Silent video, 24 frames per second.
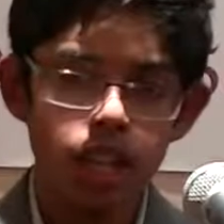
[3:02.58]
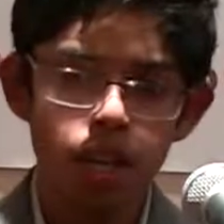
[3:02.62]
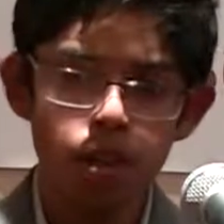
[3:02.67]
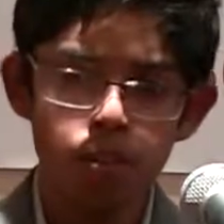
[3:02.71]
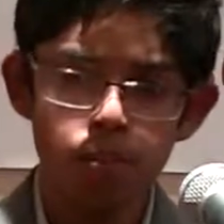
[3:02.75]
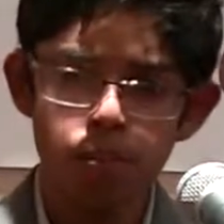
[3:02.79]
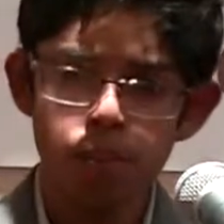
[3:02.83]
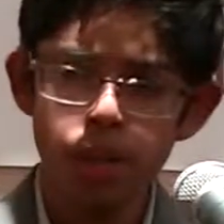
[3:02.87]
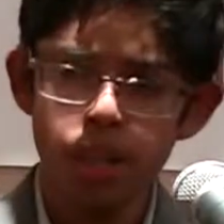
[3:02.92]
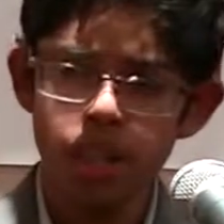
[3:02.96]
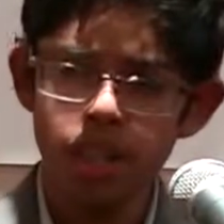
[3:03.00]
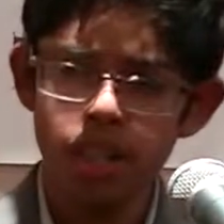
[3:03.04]

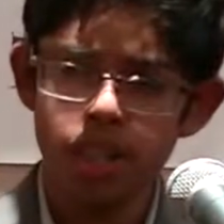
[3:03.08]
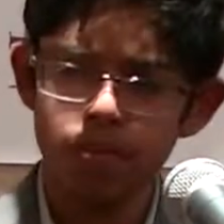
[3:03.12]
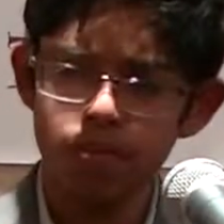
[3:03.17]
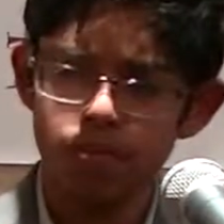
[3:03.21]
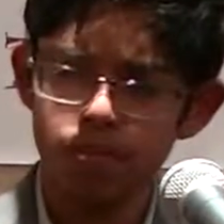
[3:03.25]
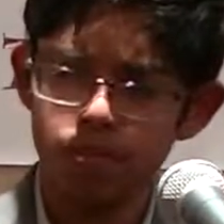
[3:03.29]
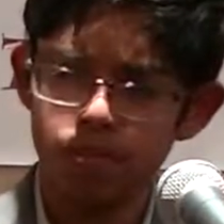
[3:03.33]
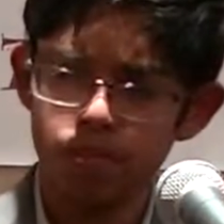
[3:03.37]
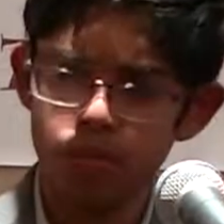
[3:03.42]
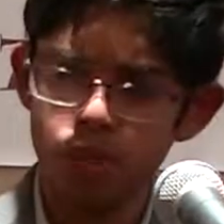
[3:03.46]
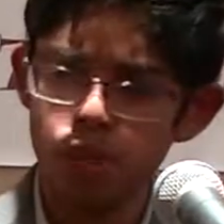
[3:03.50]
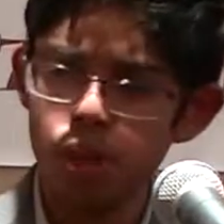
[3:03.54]

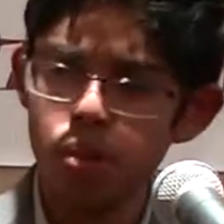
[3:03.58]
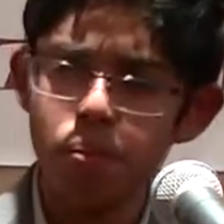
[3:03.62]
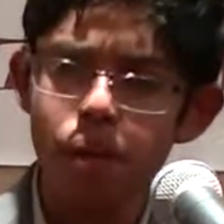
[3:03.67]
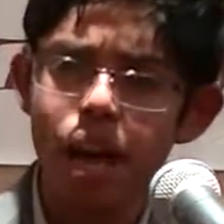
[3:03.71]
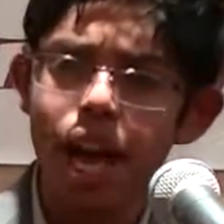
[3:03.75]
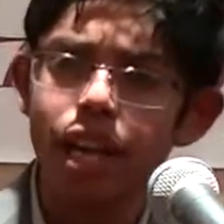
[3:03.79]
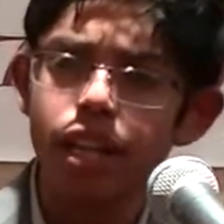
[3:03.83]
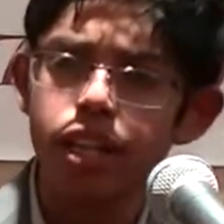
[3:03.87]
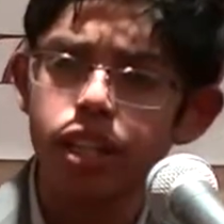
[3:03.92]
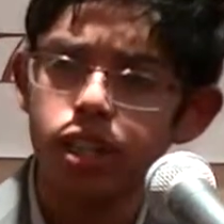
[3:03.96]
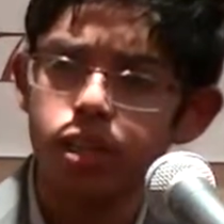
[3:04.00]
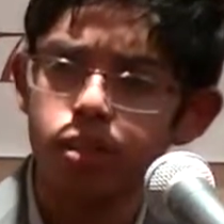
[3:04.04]
But no
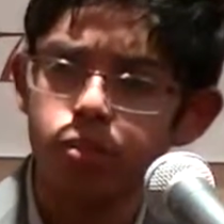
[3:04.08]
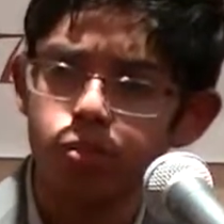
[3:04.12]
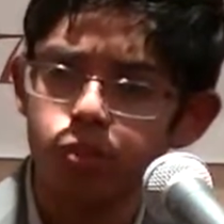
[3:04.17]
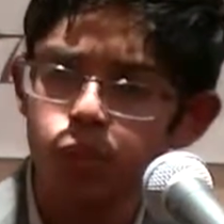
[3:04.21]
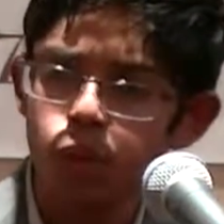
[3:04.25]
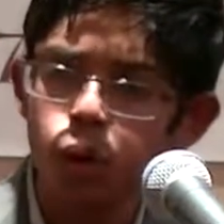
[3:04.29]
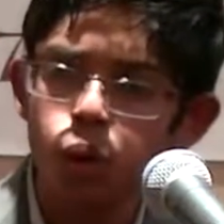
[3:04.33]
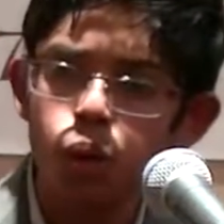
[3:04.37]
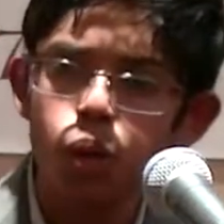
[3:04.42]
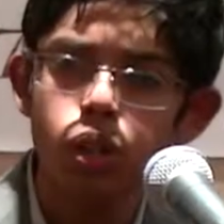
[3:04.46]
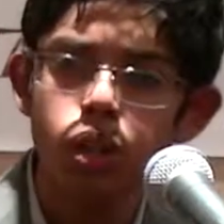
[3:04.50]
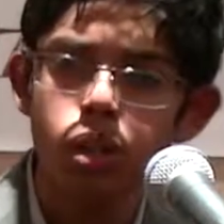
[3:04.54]
matter
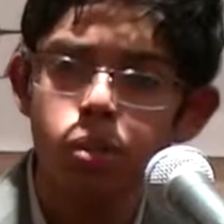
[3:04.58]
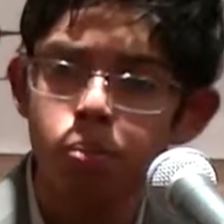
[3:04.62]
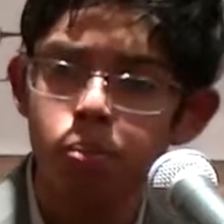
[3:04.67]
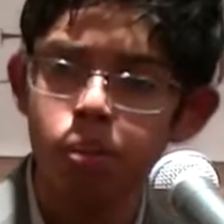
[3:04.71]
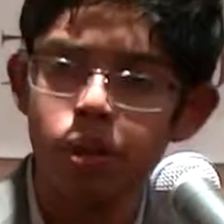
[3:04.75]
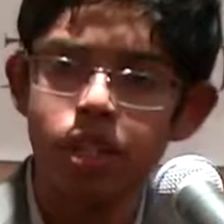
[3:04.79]
who the